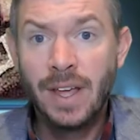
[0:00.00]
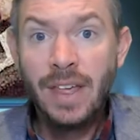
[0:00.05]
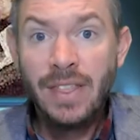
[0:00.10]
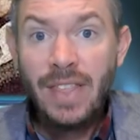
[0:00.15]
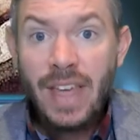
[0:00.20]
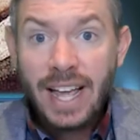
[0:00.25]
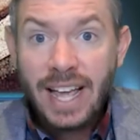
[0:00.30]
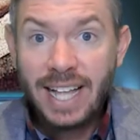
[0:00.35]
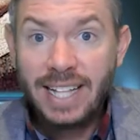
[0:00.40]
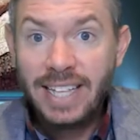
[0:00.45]

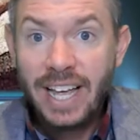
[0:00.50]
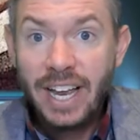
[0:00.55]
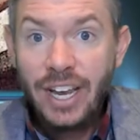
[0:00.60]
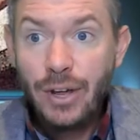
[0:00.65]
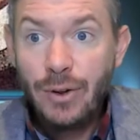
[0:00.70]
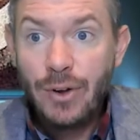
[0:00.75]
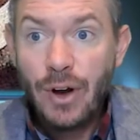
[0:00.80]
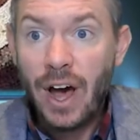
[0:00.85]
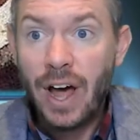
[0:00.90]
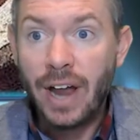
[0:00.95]
They
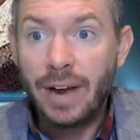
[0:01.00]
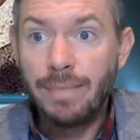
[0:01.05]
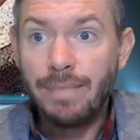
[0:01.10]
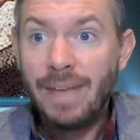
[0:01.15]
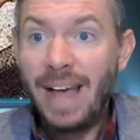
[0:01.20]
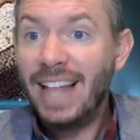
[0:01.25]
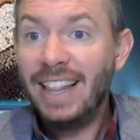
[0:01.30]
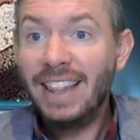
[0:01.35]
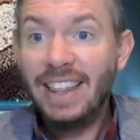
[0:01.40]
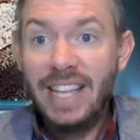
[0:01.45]
continued on,
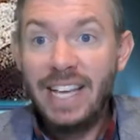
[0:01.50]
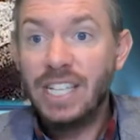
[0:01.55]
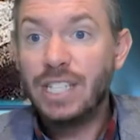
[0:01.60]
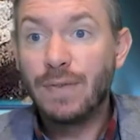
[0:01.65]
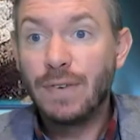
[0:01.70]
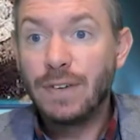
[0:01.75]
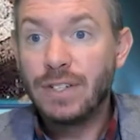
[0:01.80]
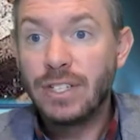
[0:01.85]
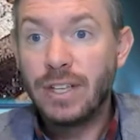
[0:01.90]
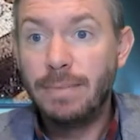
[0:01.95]
at least
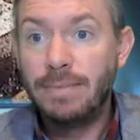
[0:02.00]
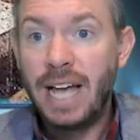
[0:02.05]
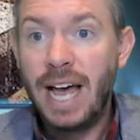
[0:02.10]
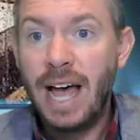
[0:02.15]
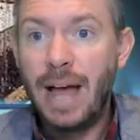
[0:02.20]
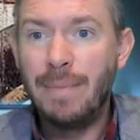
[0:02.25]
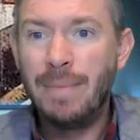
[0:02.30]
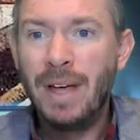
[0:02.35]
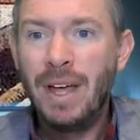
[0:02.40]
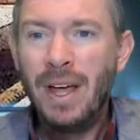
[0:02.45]
for some
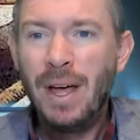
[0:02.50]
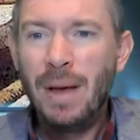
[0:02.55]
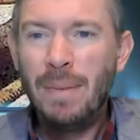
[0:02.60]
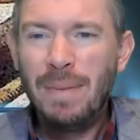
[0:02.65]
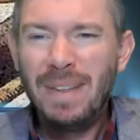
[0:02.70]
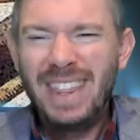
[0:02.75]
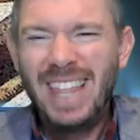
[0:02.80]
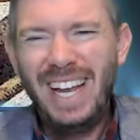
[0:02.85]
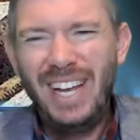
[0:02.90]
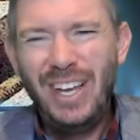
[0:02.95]
time,
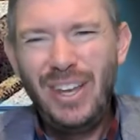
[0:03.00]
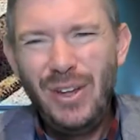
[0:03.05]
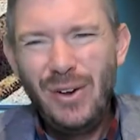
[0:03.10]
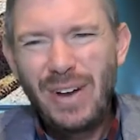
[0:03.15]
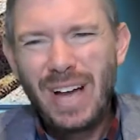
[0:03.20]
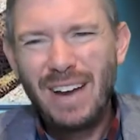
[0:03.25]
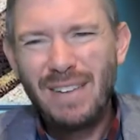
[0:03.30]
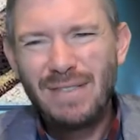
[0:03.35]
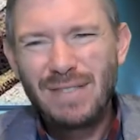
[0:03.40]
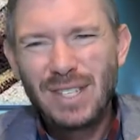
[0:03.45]
but they do
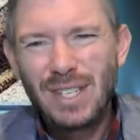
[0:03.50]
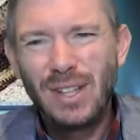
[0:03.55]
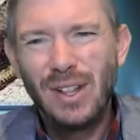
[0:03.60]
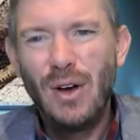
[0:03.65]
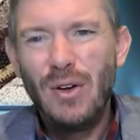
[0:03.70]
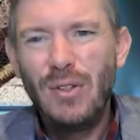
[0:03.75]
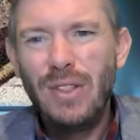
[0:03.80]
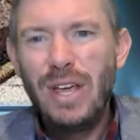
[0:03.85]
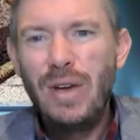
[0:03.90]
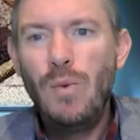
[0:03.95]
kind of
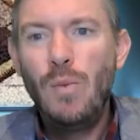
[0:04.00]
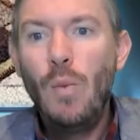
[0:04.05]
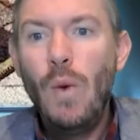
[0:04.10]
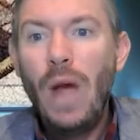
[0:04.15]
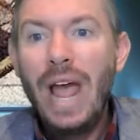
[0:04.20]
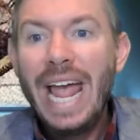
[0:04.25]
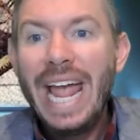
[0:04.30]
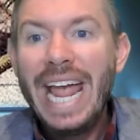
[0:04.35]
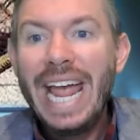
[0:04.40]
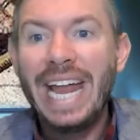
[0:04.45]
slowly
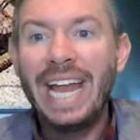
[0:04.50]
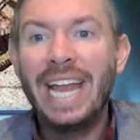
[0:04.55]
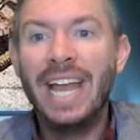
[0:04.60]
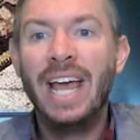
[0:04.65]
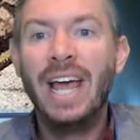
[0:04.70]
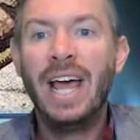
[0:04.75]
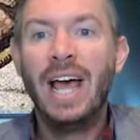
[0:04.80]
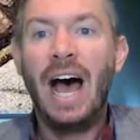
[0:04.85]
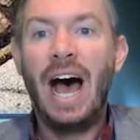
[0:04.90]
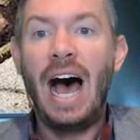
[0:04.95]
wane
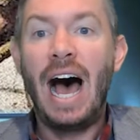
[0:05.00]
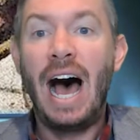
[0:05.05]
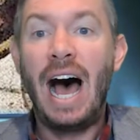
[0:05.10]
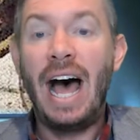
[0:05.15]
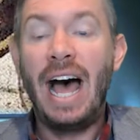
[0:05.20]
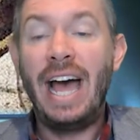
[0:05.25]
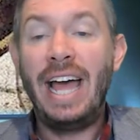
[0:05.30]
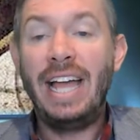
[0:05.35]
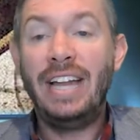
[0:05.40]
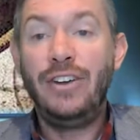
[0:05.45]

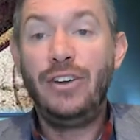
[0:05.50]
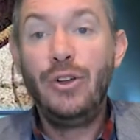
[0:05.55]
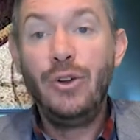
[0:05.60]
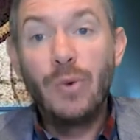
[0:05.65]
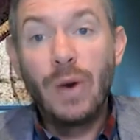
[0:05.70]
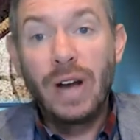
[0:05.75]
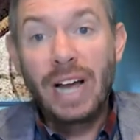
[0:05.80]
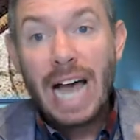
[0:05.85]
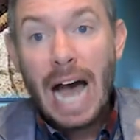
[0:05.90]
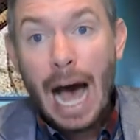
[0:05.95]
uh, due
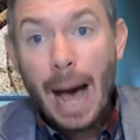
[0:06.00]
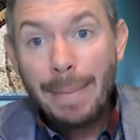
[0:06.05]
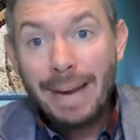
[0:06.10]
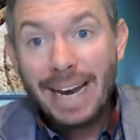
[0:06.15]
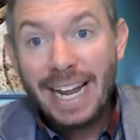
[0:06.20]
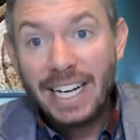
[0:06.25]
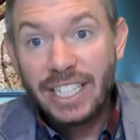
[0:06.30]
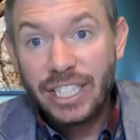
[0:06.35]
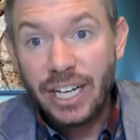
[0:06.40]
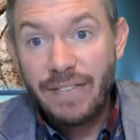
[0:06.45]
to a
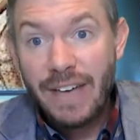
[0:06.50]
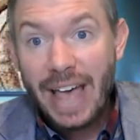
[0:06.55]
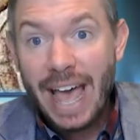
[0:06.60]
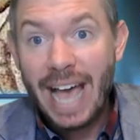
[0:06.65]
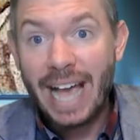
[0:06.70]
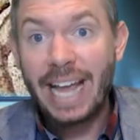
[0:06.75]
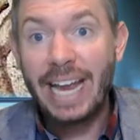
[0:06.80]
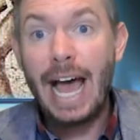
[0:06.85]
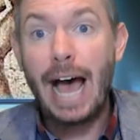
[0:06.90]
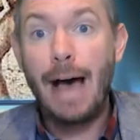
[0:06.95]
combination of
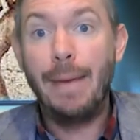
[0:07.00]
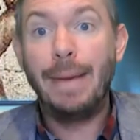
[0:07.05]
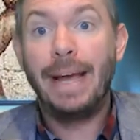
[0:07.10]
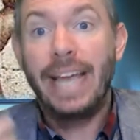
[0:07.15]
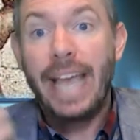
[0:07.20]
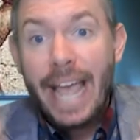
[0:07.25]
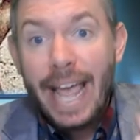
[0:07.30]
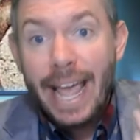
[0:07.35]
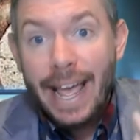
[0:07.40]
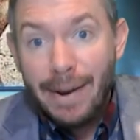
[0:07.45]

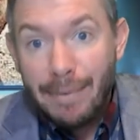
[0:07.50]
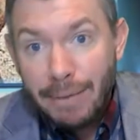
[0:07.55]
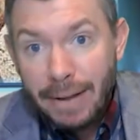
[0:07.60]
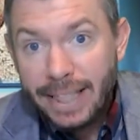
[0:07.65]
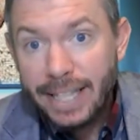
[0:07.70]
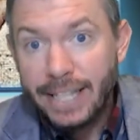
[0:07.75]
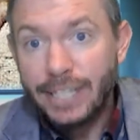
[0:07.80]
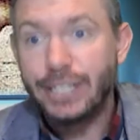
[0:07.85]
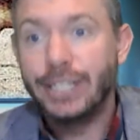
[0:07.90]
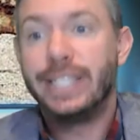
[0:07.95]
economic and
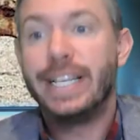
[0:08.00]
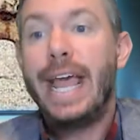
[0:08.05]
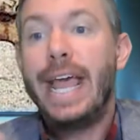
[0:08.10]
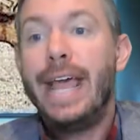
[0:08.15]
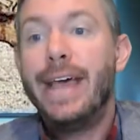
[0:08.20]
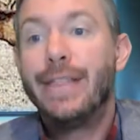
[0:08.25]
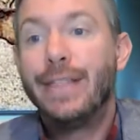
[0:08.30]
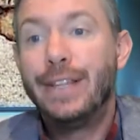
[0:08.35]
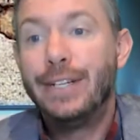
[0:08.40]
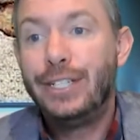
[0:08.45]
religious
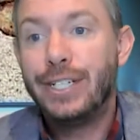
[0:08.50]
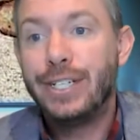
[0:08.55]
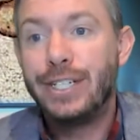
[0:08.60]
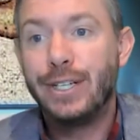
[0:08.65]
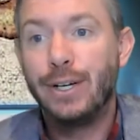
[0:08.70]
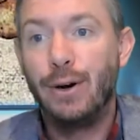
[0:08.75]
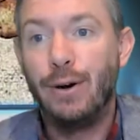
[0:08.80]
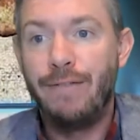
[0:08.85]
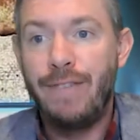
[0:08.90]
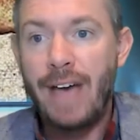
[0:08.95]
and
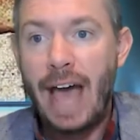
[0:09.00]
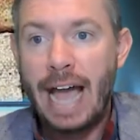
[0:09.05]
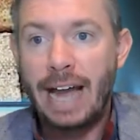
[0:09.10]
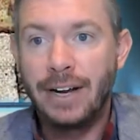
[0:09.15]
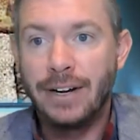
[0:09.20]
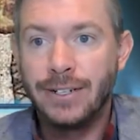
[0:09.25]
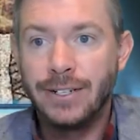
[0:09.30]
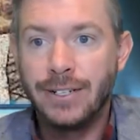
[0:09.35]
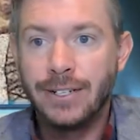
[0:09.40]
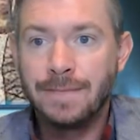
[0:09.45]
logistical
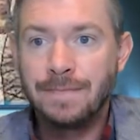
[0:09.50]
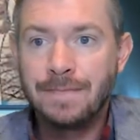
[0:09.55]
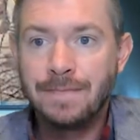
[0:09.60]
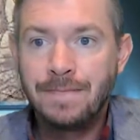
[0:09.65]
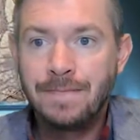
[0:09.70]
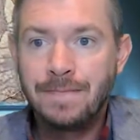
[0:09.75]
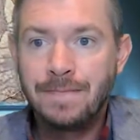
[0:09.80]
factors.